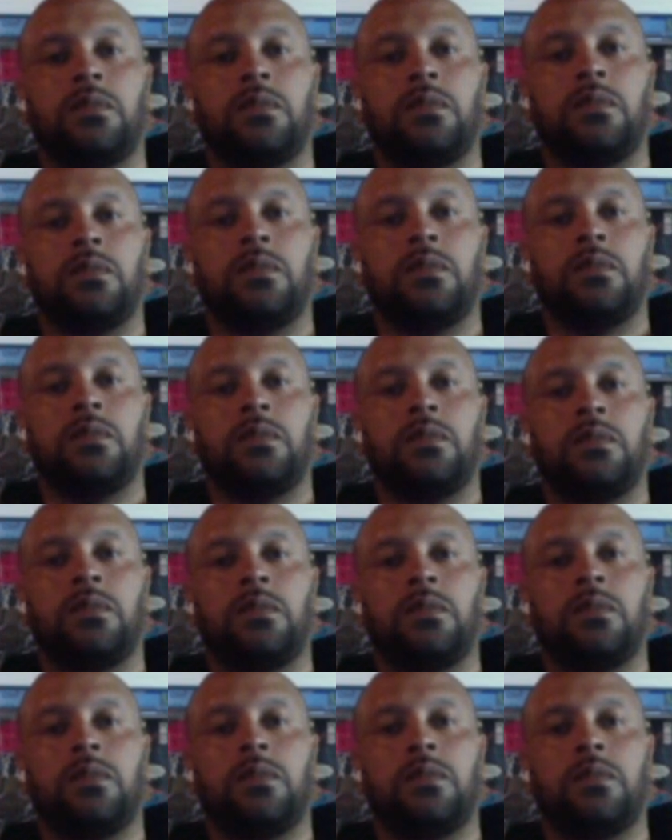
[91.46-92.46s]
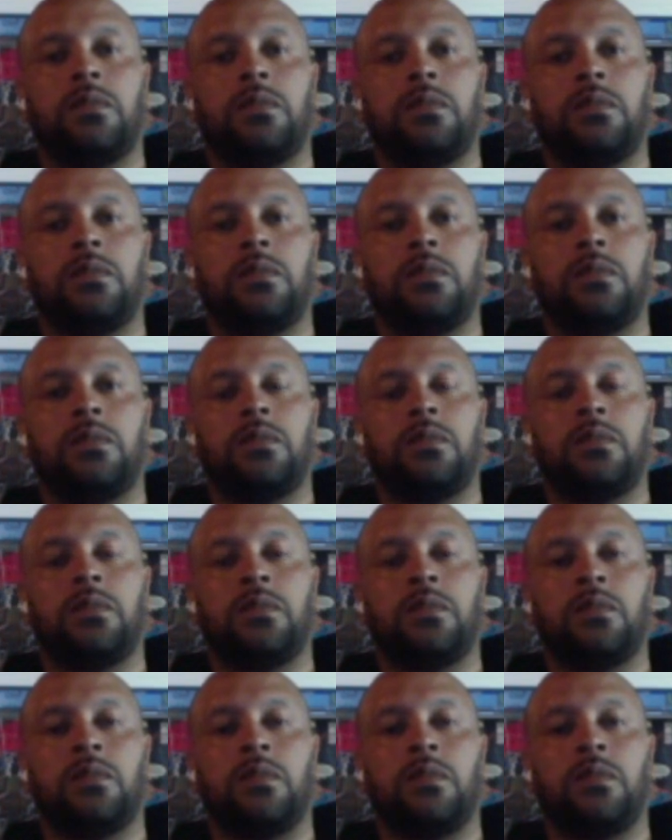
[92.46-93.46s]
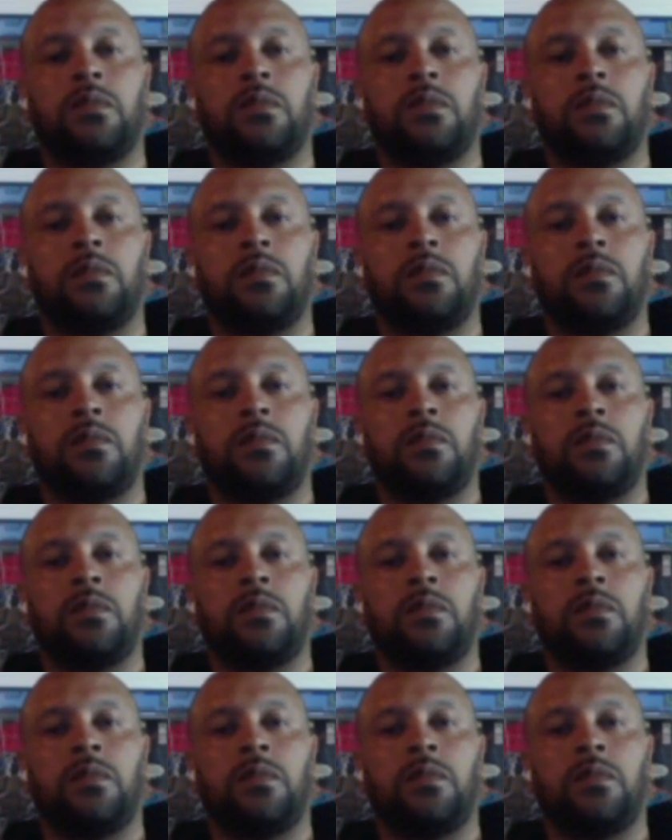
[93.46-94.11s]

This person isn't speaking.